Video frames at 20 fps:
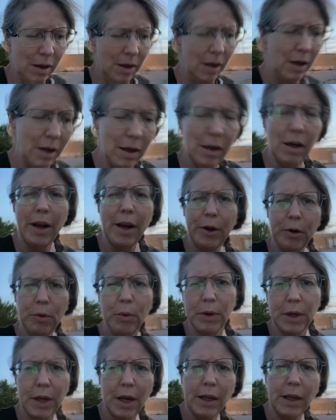and I
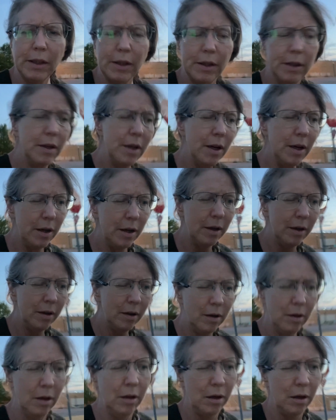created
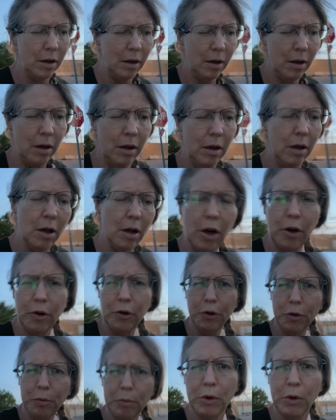a group